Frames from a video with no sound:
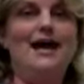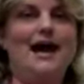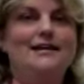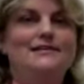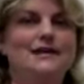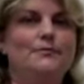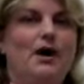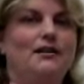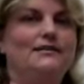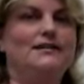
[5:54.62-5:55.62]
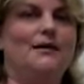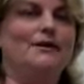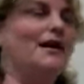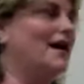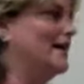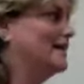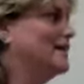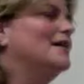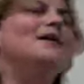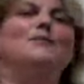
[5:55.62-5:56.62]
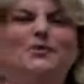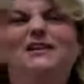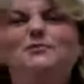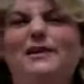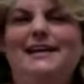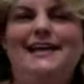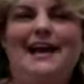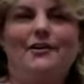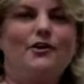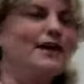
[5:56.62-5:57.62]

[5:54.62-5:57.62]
has a polyatomic ion. Plus we can count our